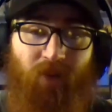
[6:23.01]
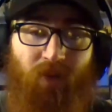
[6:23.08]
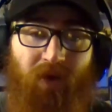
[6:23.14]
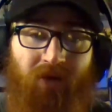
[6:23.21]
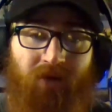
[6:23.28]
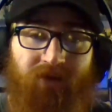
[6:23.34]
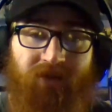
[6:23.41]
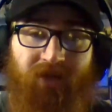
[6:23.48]

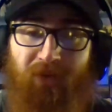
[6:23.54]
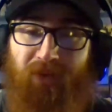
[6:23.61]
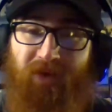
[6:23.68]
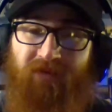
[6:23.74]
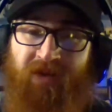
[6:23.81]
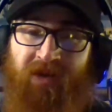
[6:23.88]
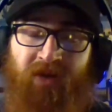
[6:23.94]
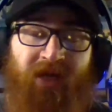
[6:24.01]
walls and
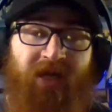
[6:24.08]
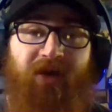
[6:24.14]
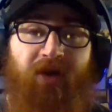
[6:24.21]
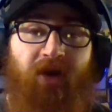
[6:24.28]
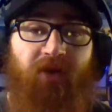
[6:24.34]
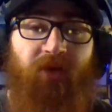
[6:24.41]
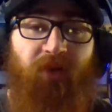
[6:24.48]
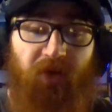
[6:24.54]
revealing
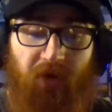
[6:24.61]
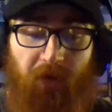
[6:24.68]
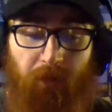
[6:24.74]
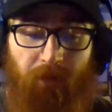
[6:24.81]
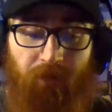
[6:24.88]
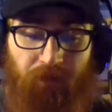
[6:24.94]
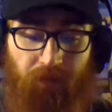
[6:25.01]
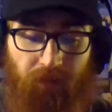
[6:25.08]
another room.